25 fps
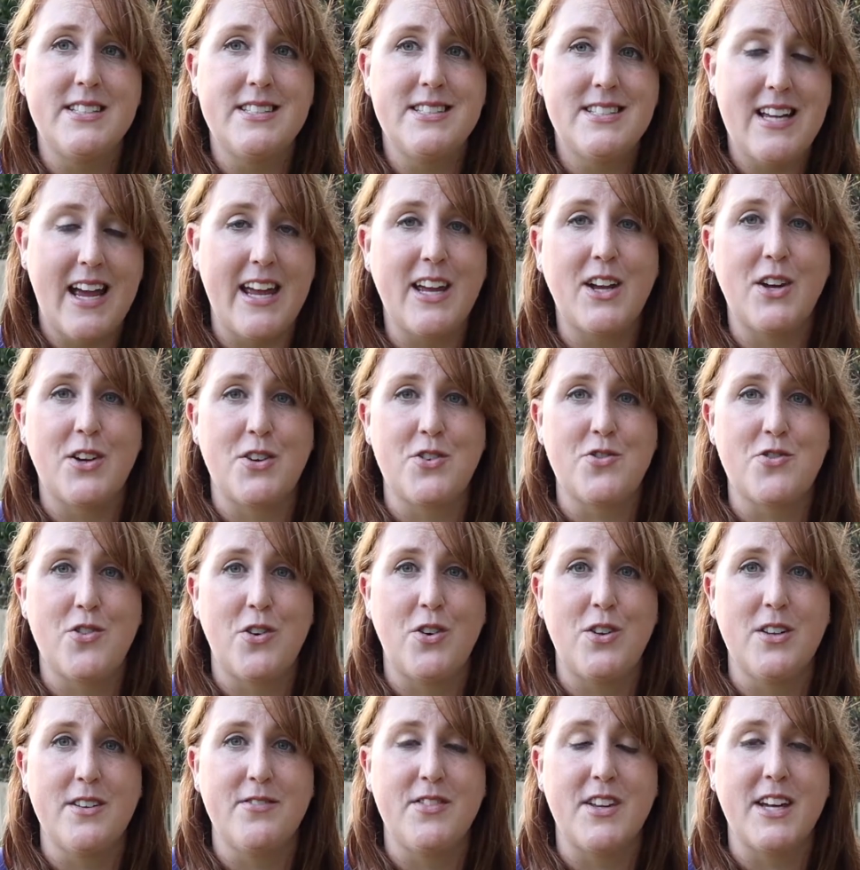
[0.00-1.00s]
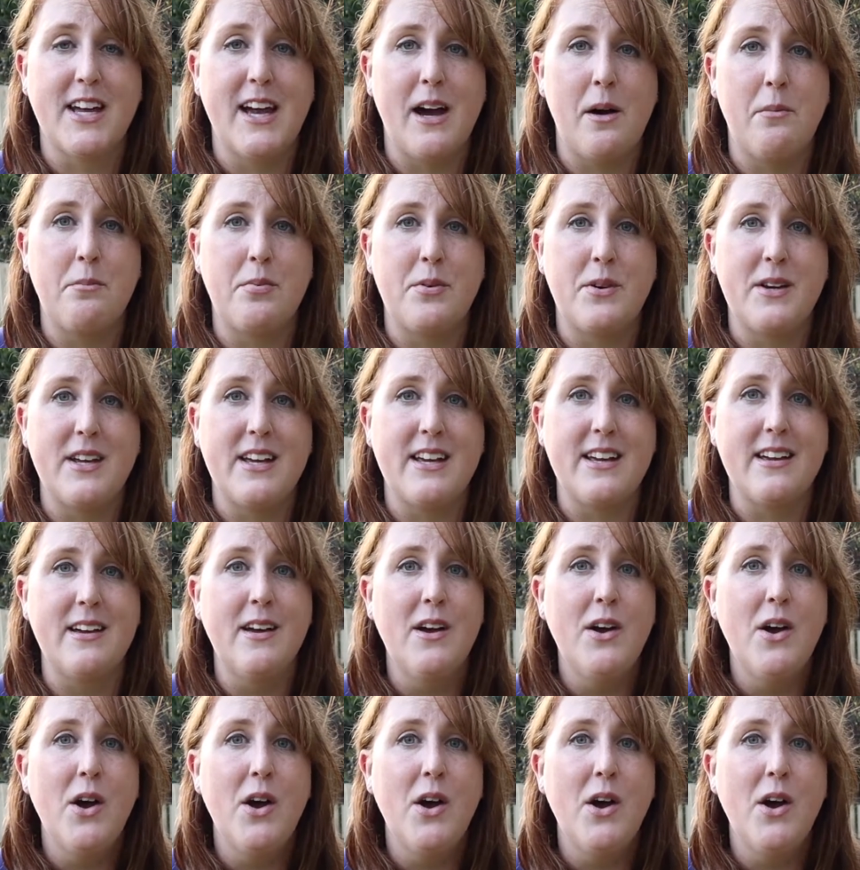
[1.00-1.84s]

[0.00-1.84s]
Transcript: take control of the company